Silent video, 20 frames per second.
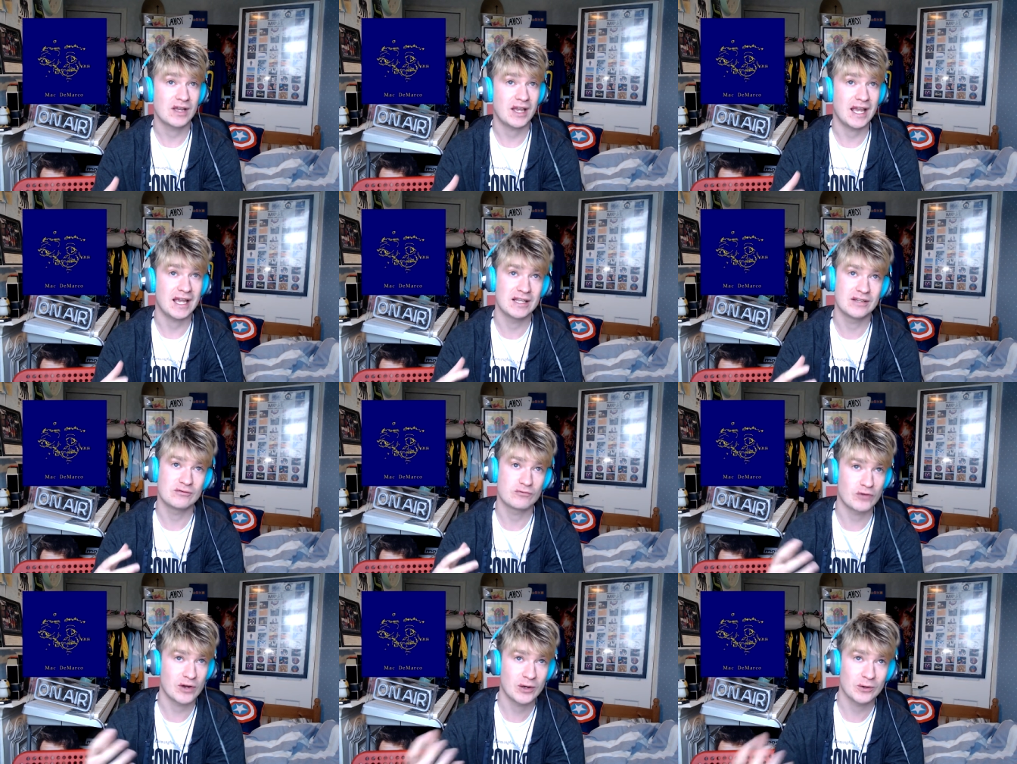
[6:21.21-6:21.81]

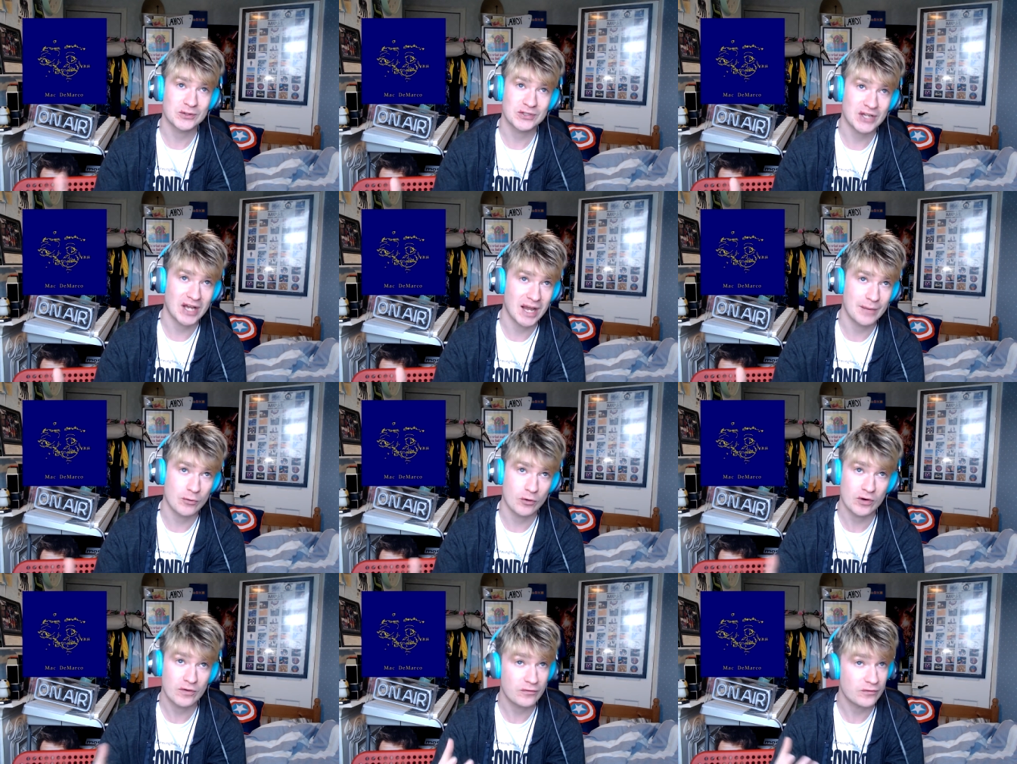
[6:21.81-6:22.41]
in real
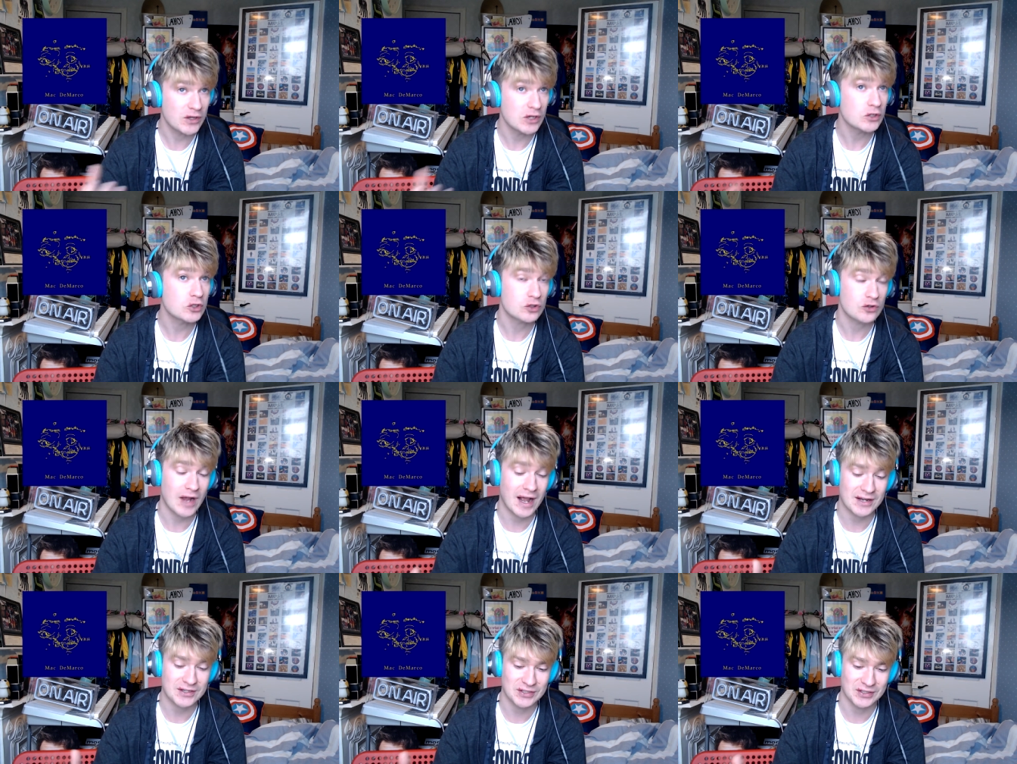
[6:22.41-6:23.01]
time or a few
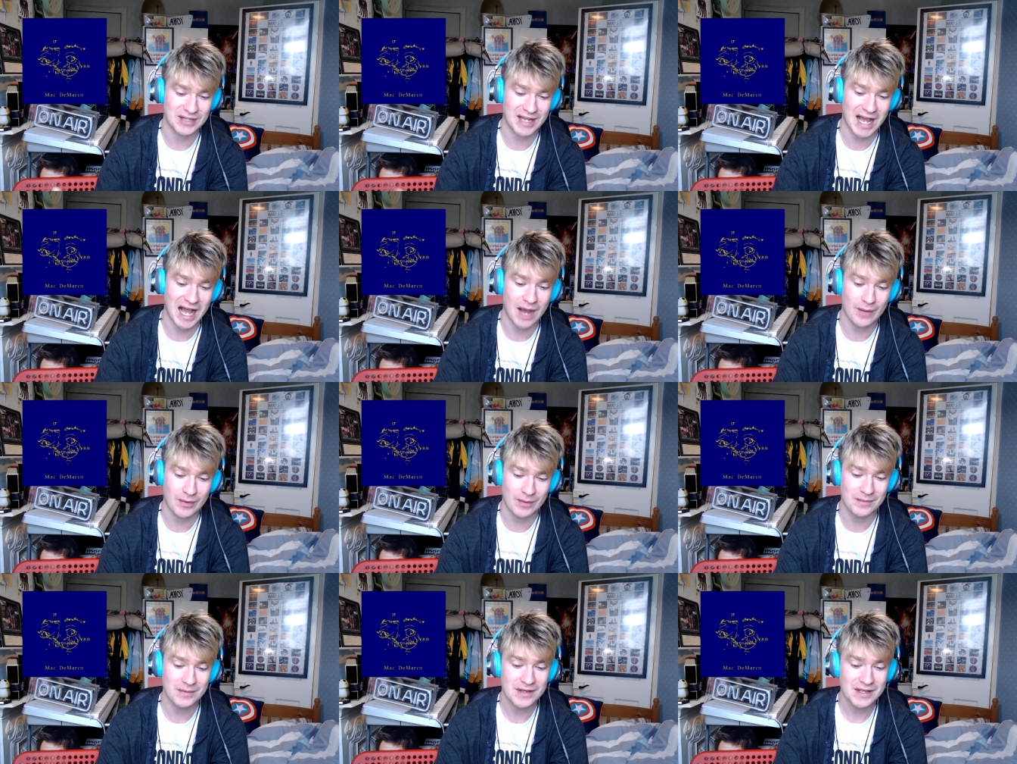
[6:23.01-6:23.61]
tracks on the
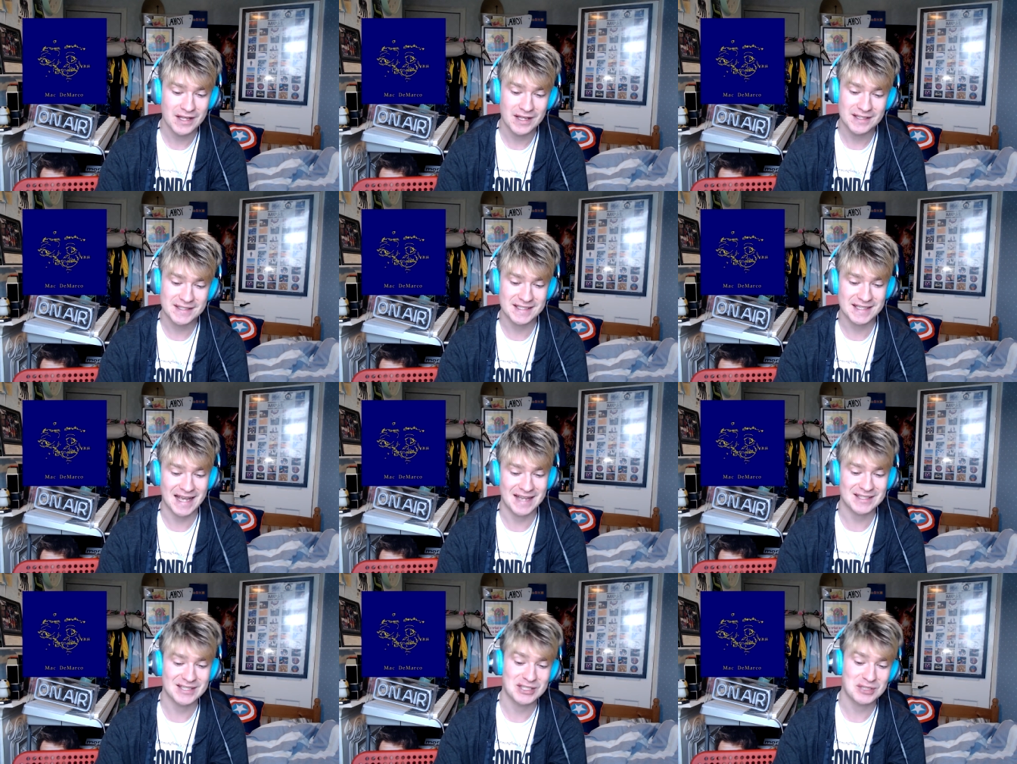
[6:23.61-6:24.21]
album to
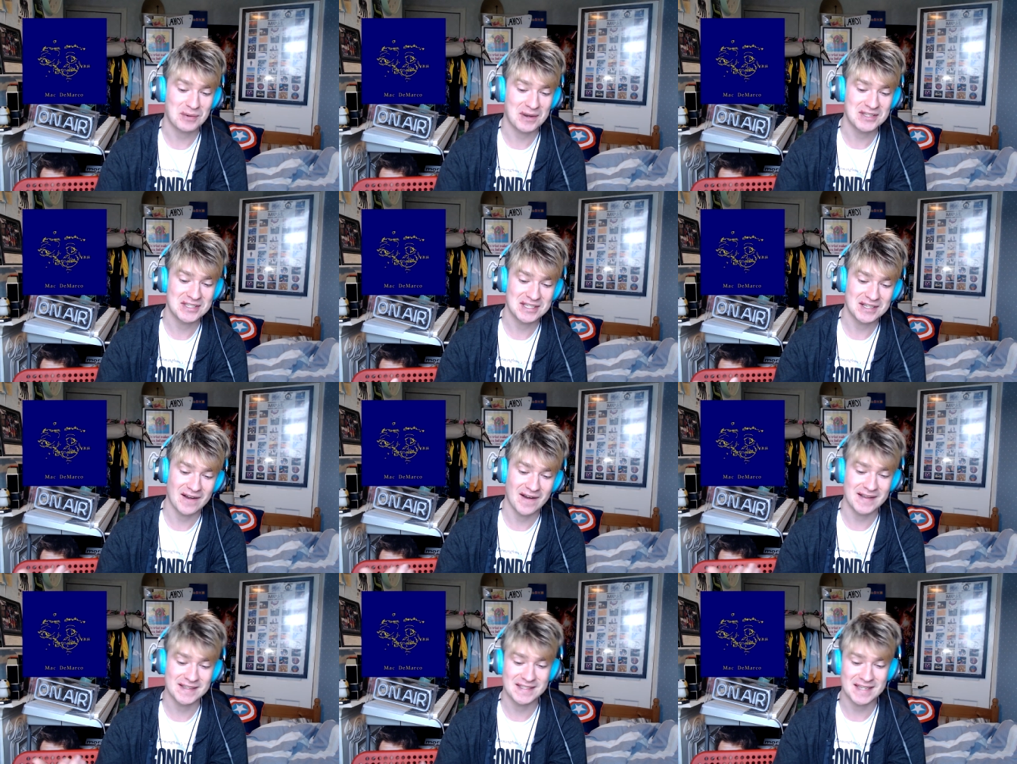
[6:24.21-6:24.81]
get to
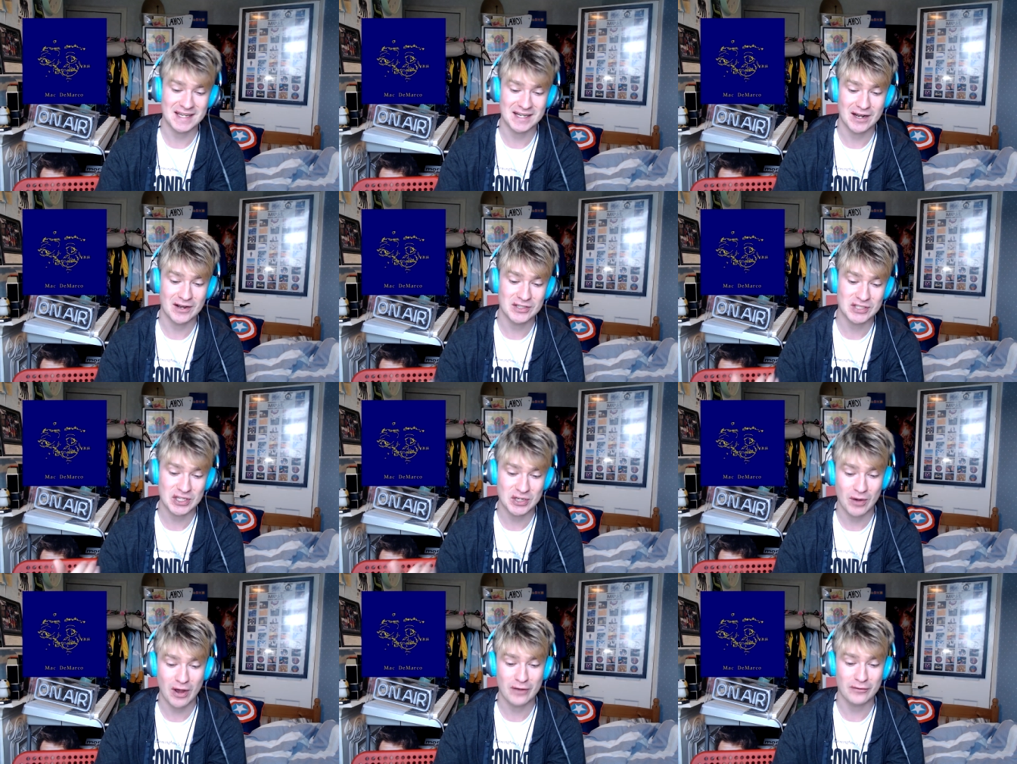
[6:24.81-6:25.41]

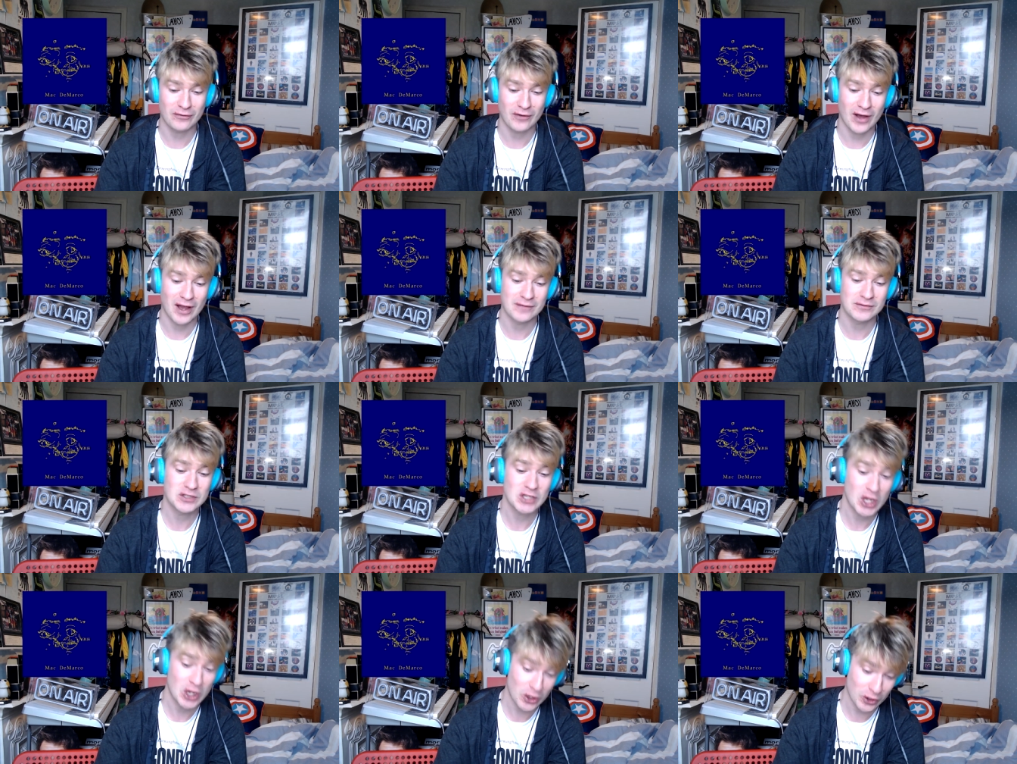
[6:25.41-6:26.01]

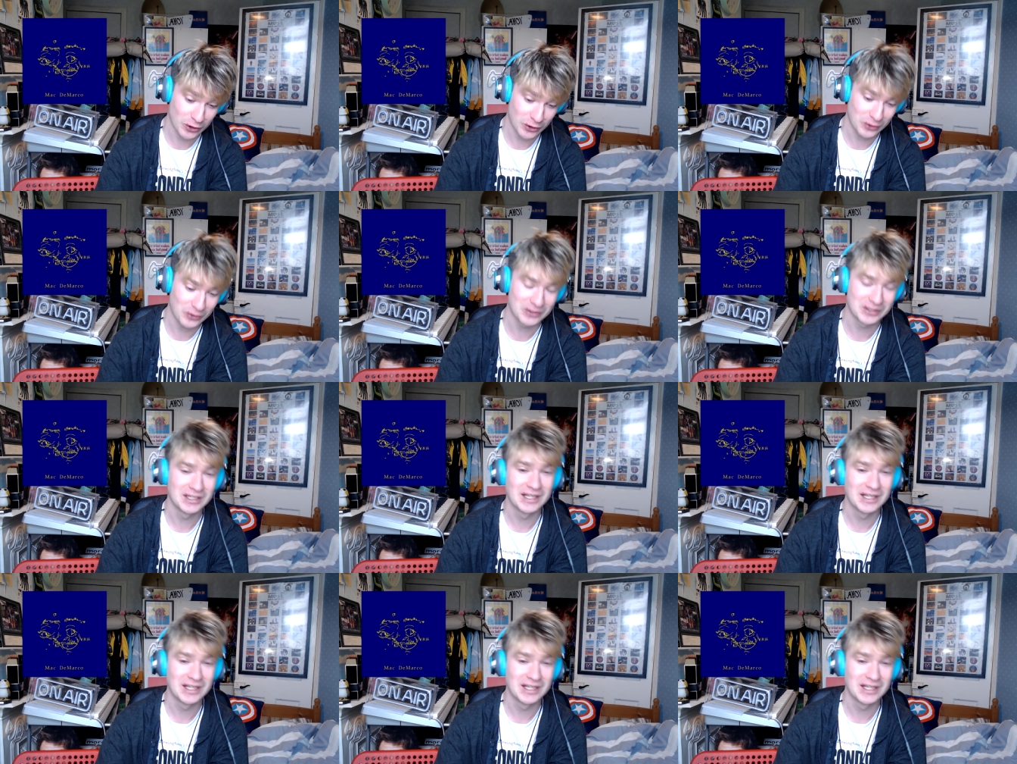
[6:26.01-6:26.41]
2019-02-05-2,